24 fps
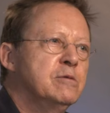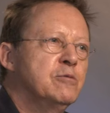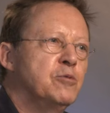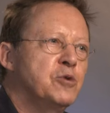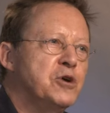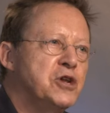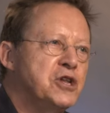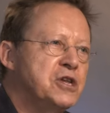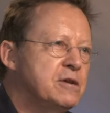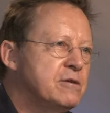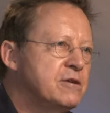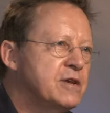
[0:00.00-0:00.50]

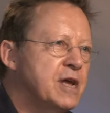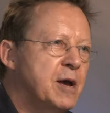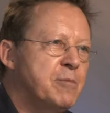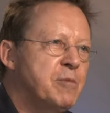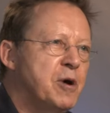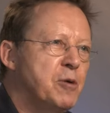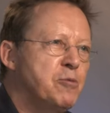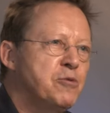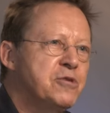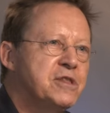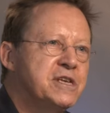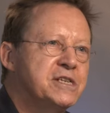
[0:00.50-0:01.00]
When you'd come
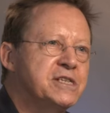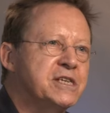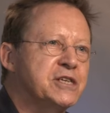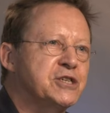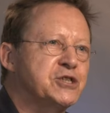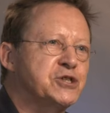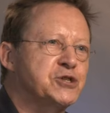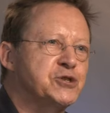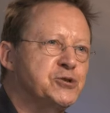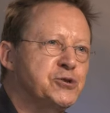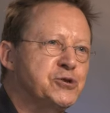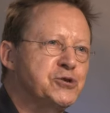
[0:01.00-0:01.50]
up with this
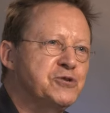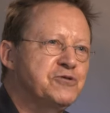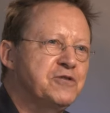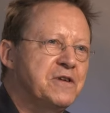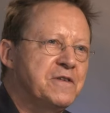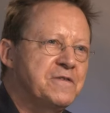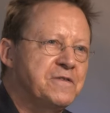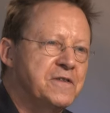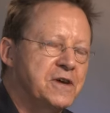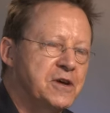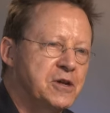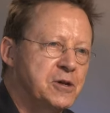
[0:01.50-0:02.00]

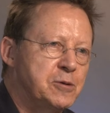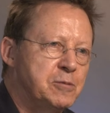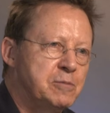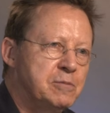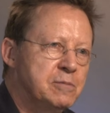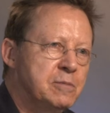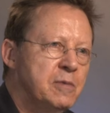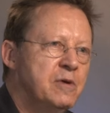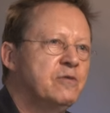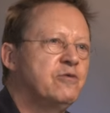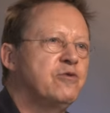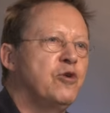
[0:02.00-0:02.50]
extraordinary
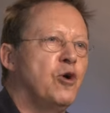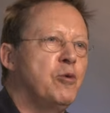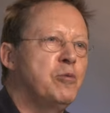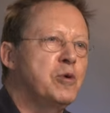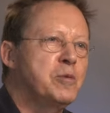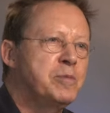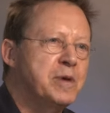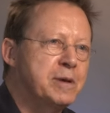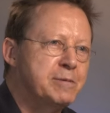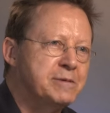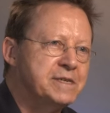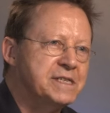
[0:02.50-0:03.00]
film,
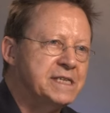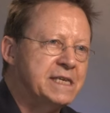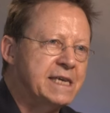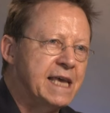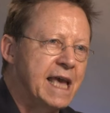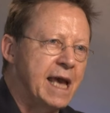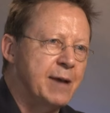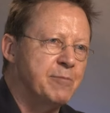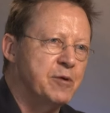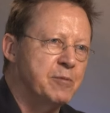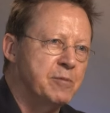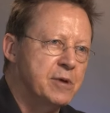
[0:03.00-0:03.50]
former BBC
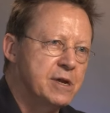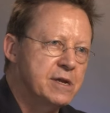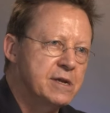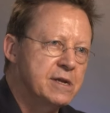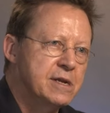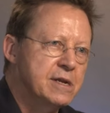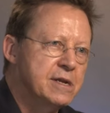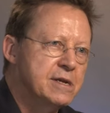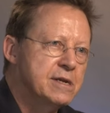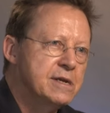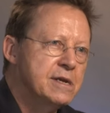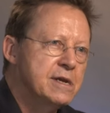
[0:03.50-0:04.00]

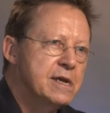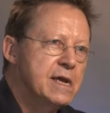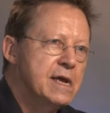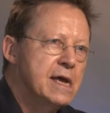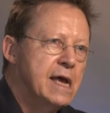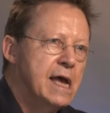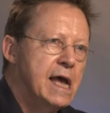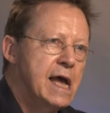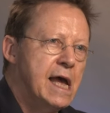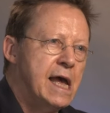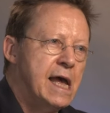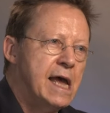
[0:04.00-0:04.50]
cameraman,
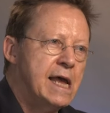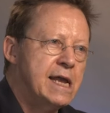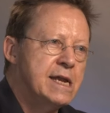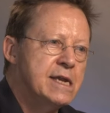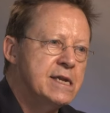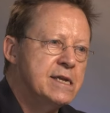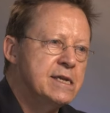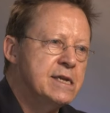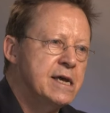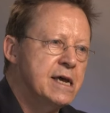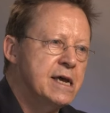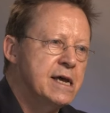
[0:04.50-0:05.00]

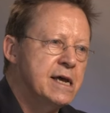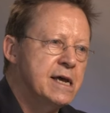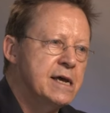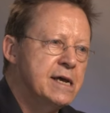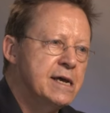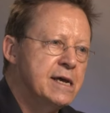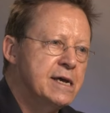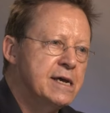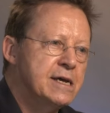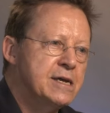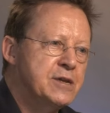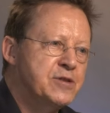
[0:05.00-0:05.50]
and
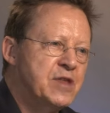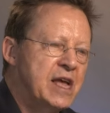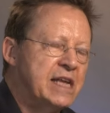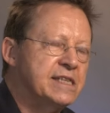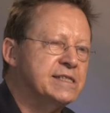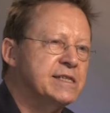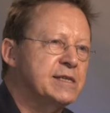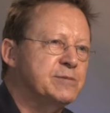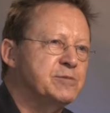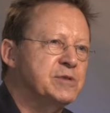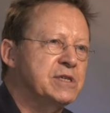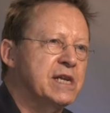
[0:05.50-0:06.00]
that
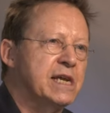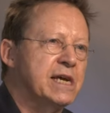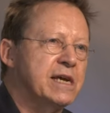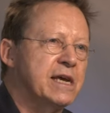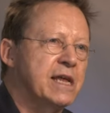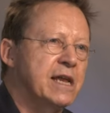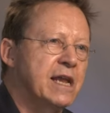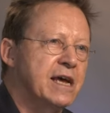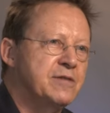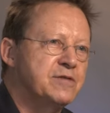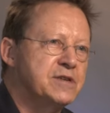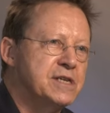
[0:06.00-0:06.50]
seems like
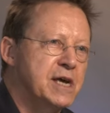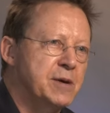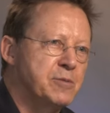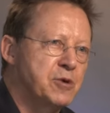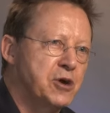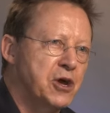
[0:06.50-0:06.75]
a lifetime